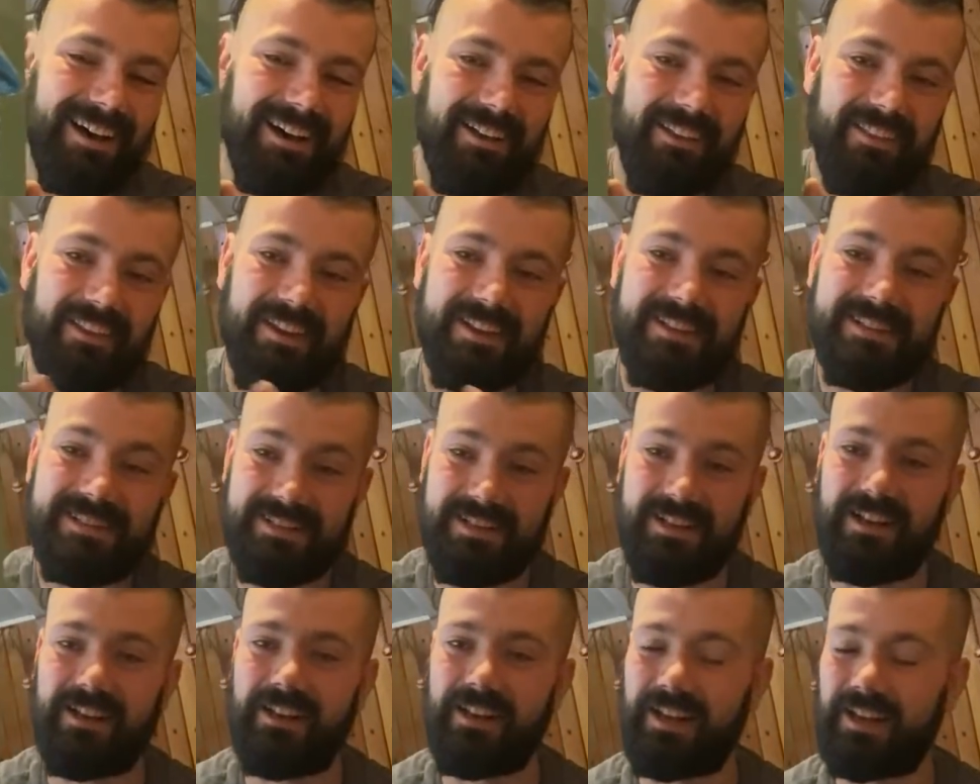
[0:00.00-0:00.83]
This,
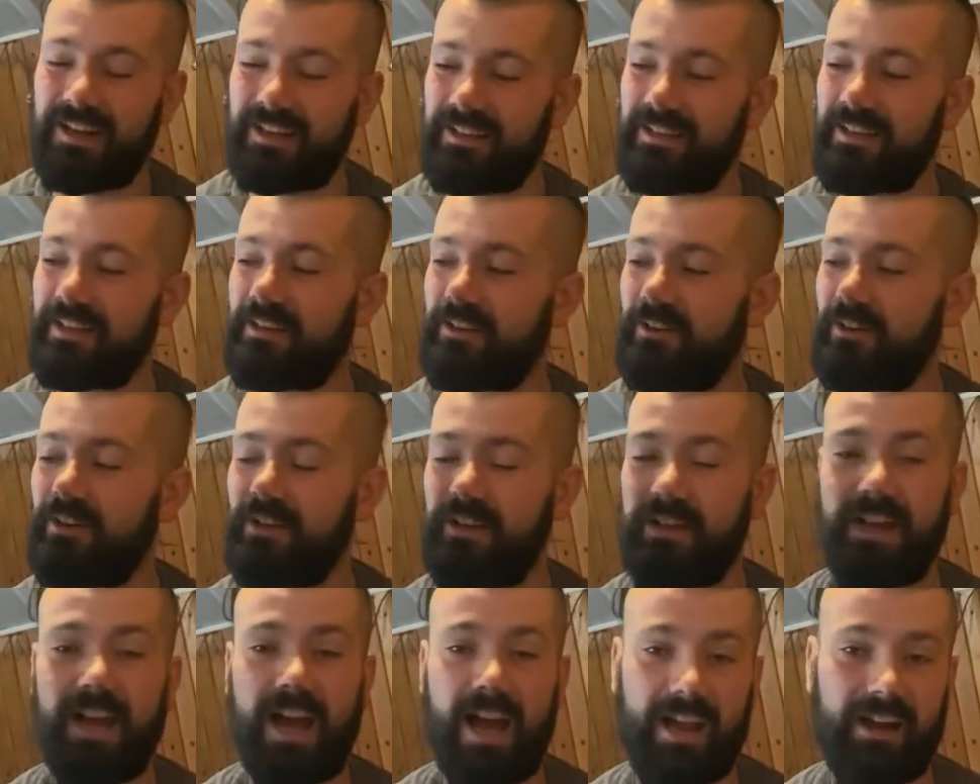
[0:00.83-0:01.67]
like,
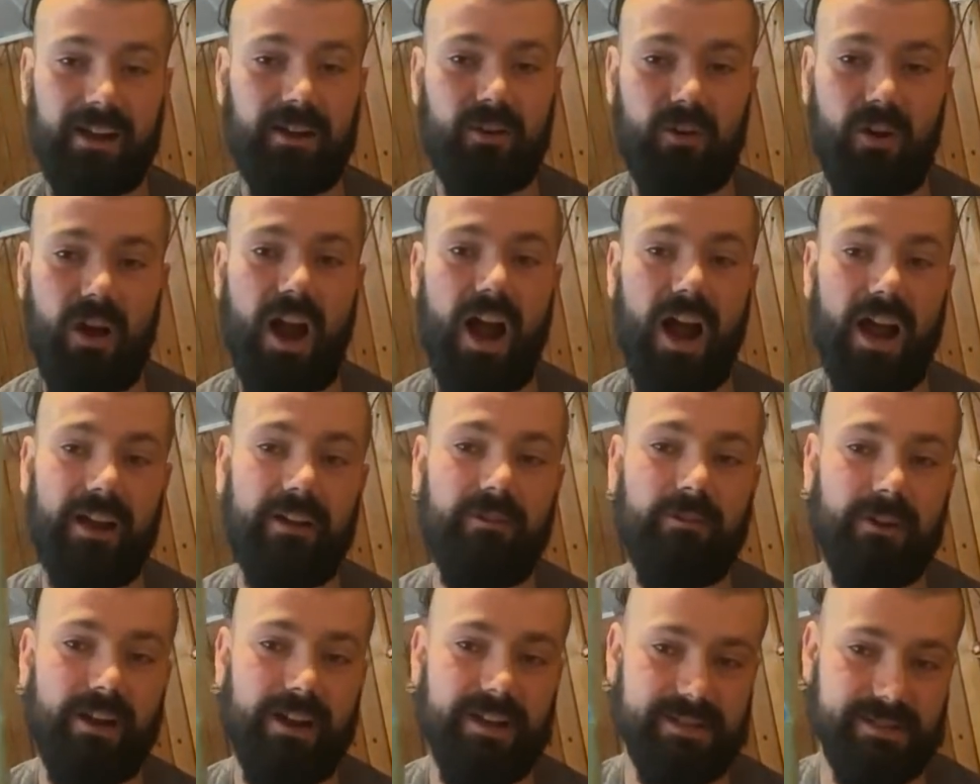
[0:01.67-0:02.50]
literally, I cried
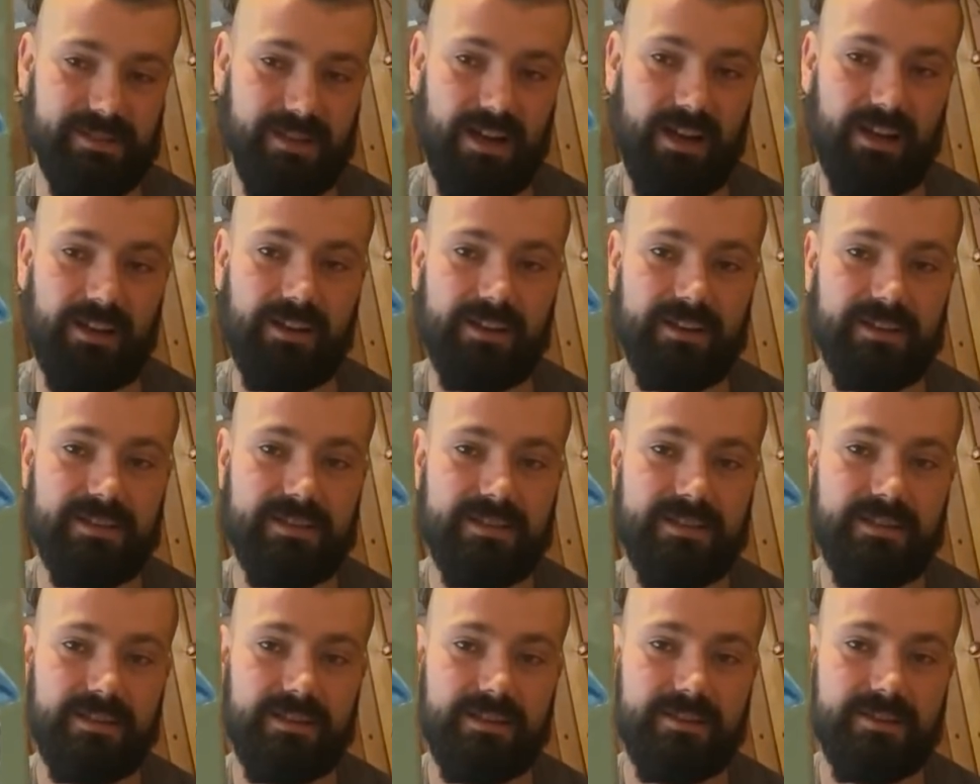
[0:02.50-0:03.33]
when I saw
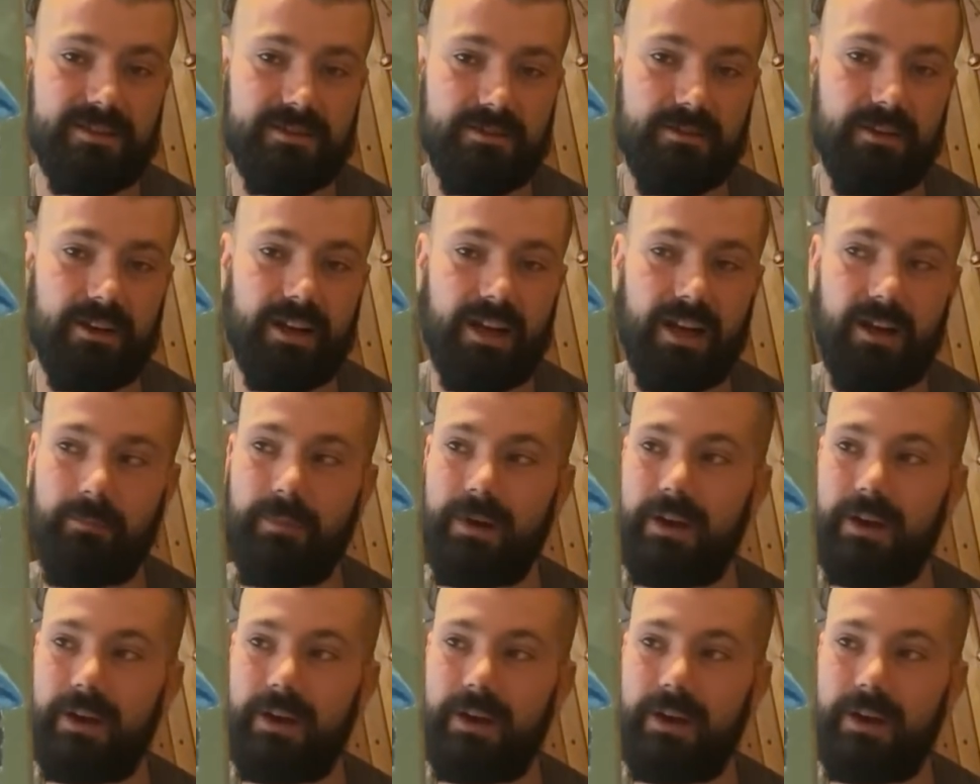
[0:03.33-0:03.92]
this. Straight up.